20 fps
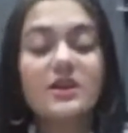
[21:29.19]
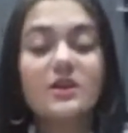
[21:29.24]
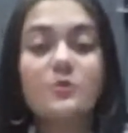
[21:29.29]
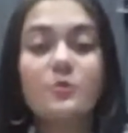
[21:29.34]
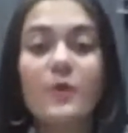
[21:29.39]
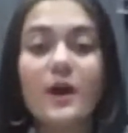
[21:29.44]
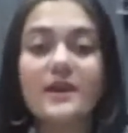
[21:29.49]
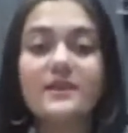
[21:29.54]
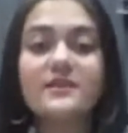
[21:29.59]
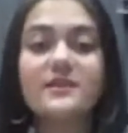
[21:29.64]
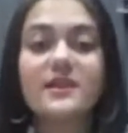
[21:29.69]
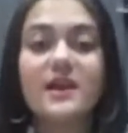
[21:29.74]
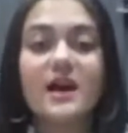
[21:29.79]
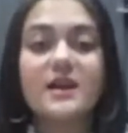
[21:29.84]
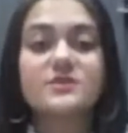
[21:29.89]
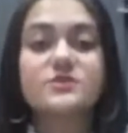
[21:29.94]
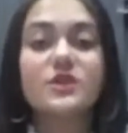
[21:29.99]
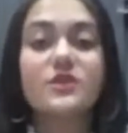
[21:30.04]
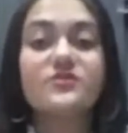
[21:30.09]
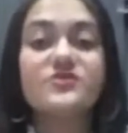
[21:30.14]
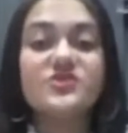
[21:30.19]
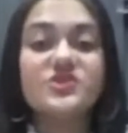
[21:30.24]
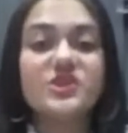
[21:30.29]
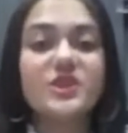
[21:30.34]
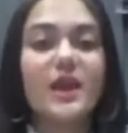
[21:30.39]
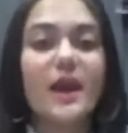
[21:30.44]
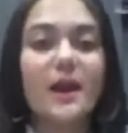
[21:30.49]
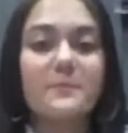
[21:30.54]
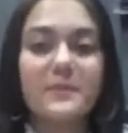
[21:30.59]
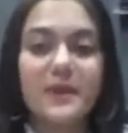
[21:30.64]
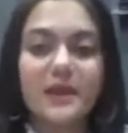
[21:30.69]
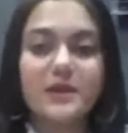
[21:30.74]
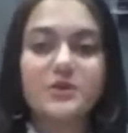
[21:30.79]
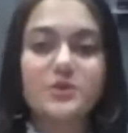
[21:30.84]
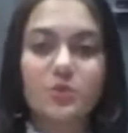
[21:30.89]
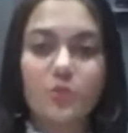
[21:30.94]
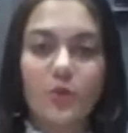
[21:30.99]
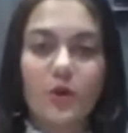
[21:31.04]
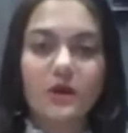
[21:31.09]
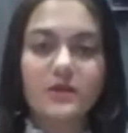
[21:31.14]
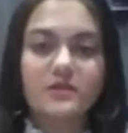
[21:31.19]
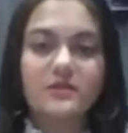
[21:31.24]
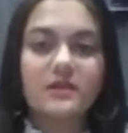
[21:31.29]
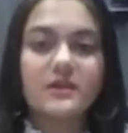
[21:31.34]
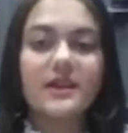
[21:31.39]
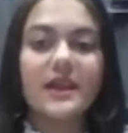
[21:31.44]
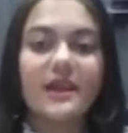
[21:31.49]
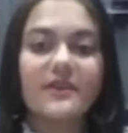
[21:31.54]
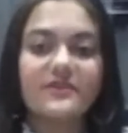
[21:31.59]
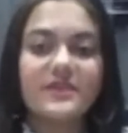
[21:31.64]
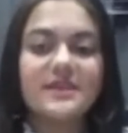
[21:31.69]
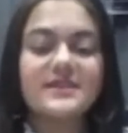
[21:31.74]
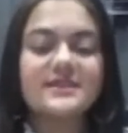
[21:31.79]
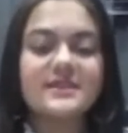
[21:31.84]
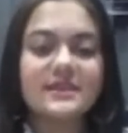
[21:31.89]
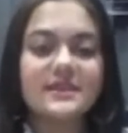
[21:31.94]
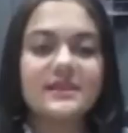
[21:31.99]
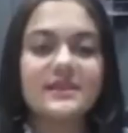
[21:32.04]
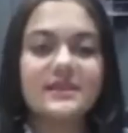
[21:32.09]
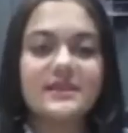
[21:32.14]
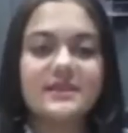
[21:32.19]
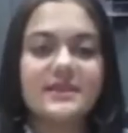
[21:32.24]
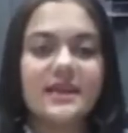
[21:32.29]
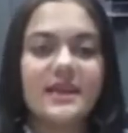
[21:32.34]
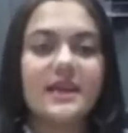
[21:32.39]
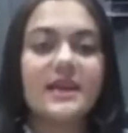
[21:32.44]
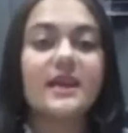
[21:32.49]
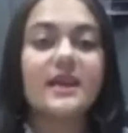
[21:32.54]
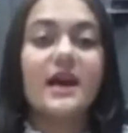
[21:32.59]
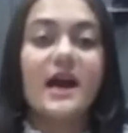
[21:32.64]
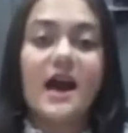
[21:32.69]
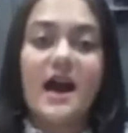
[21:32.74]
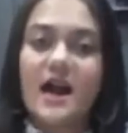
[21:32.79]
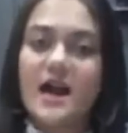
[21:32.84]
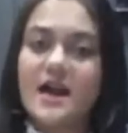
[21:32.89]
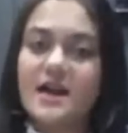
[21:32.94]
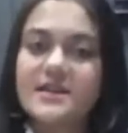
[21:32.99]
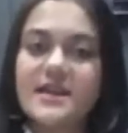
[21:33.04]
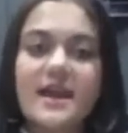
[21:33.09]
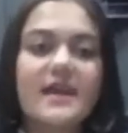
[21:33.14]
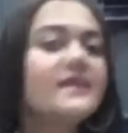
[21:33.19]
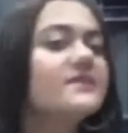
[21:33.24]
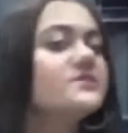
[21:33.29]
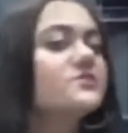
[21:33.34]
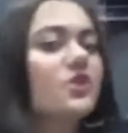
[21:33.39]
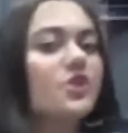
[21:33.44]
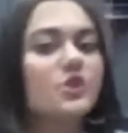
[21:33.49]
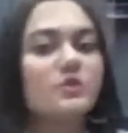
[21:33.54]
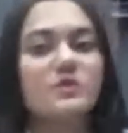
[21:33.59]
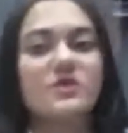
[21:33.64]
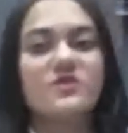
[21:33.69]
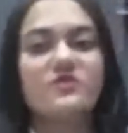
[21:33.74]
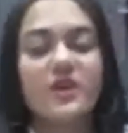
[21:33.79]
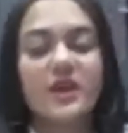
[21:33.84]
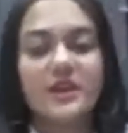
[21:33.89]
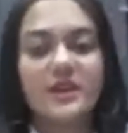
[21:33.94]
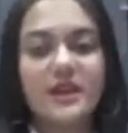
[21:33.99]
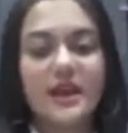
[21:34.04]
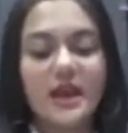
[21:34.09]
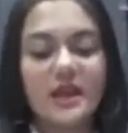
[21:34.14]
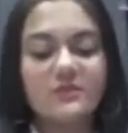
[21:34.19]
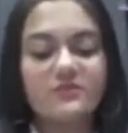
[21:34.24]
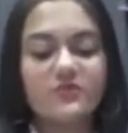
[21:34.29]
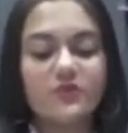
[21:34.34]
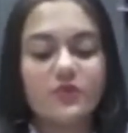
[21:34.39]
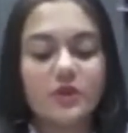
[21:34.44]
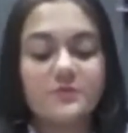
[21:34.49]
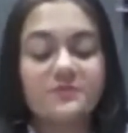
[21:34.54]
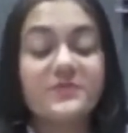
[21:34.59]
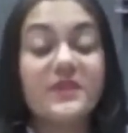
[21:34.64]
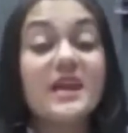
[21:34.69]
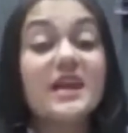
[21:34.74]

one glass of chia mint water every single day again is going to be very helpful.